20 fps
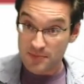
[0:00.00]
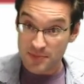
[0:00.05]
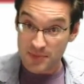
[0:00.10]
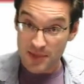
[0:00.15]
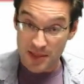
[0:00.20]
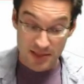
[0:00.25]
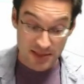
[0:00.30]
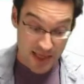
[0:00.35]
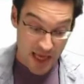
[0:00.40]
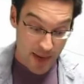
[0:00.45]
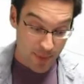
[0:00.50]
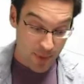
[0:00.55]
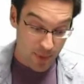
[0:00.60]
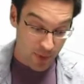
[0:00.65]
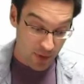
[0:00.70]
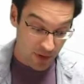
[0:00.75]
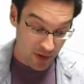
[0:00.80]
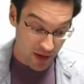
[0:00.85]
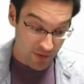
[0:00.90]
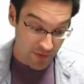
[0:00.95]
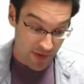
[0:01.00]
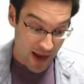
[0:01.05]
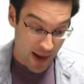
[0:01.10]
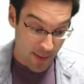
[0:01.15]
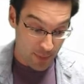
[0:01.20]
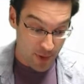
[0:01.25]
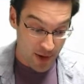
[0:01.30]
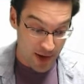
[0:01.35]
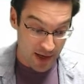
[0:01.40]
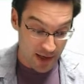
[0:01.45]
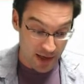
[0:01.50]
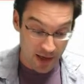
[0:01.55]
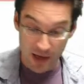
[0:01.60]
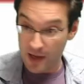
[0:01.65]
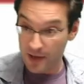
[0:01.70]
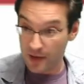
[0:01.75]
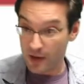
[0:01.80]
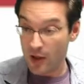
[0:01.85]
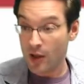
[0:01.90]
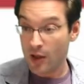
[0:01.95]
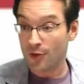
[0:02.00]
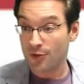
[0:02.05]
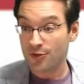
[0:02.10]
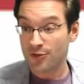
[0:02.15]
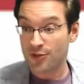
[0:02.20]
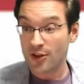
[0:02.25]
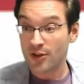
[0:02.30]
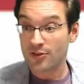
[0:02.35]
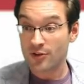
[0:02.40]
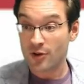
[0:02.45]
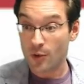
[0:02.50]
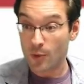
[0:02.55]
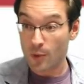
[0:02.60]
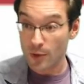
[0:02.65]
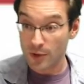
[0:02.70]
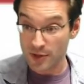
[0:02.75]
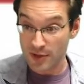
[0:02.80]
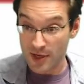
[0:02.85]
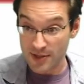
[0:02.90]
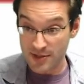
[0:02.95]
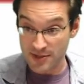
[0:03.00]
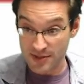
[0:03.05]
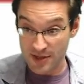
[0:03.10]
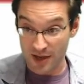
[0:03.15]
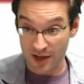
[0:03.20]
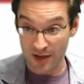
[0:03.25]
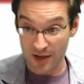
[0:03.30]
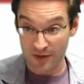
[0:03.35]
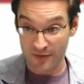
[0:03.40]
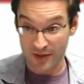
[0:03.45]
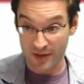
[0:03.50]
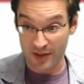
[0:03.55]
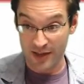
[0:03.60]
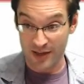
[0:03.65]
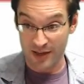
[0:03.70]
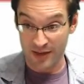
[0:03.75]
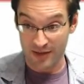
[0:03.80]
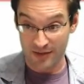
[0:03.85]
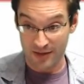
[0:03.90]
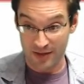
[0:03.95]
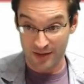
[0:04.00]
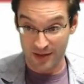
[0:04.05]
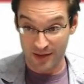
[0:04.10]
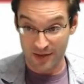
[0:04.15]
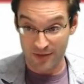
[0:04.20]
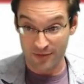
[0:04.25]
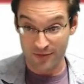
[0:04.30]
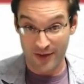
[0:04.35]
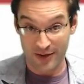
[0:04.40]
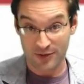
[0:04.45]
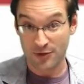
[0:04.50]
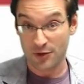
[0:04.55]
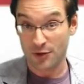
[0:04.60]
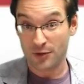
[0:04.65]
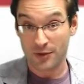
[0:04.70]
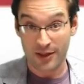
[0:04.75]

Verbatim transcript: that's capable of operating on all six coordinates of a, a vector,